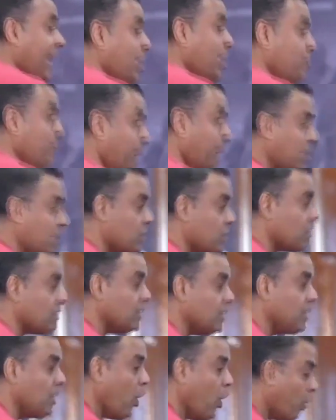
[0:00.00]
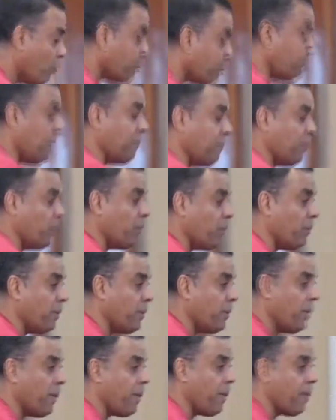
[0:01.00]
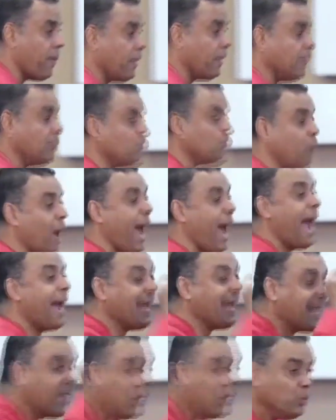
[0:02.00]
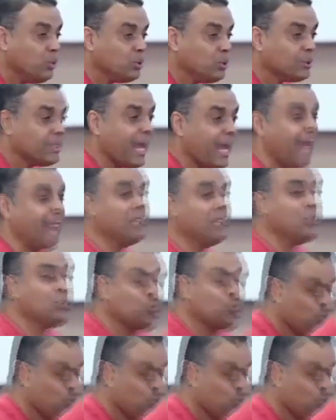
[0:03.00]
the image of people, to accuse and